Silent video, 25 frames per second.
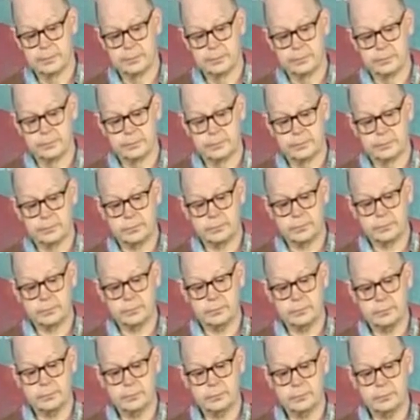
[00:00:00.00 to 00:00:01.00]

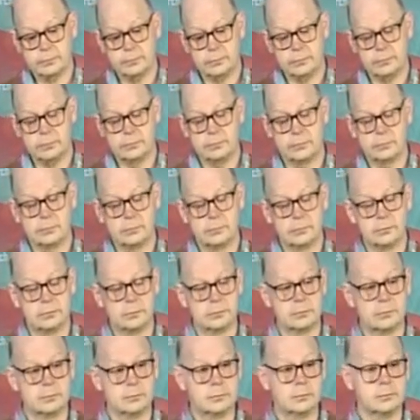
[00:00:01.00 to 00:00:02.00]

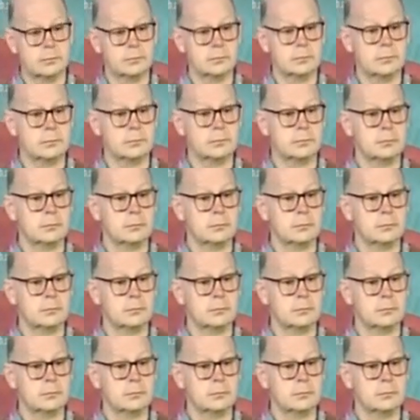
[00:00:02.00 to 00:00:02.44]
(silence)